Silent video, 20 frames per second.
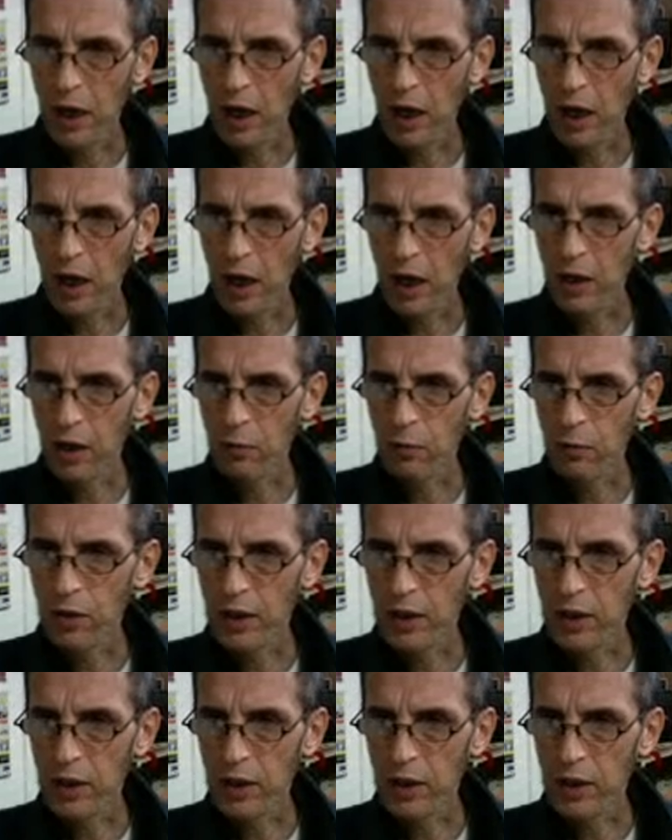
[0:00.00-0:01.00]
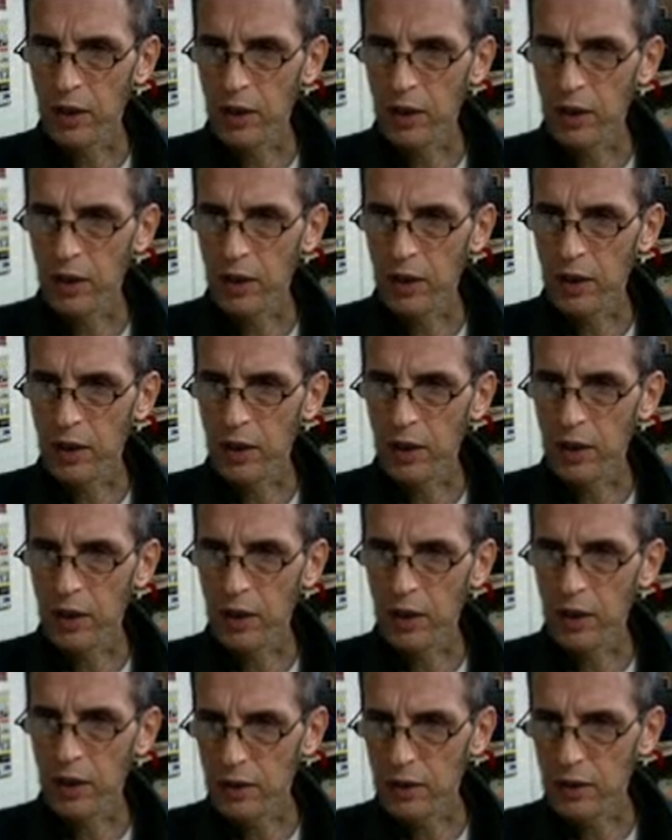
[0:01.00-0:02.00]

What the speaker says: And we can see